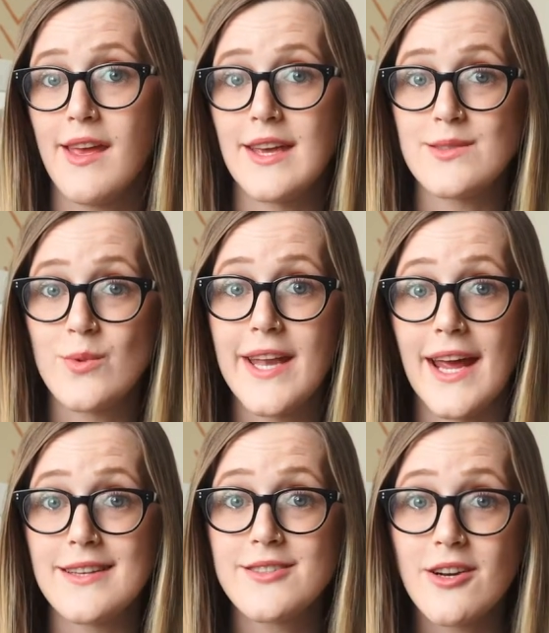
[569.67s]
is when
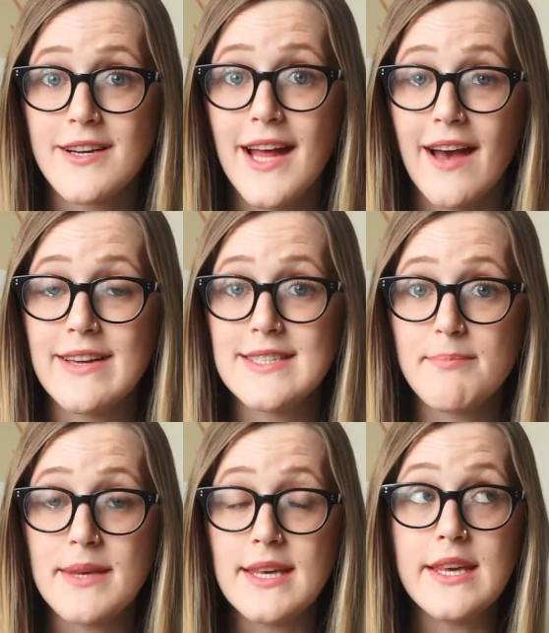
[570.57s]
I started having to
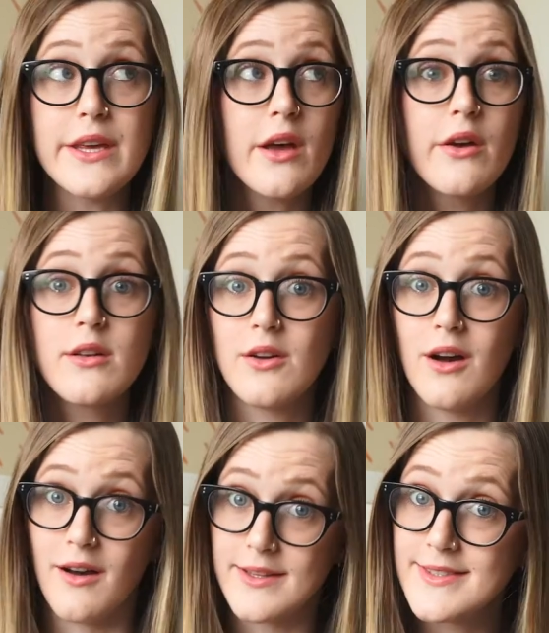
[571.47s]
pee
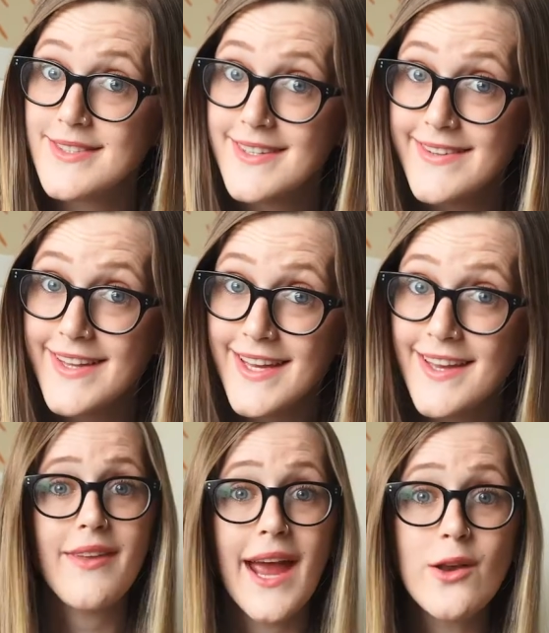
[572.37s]
constantly.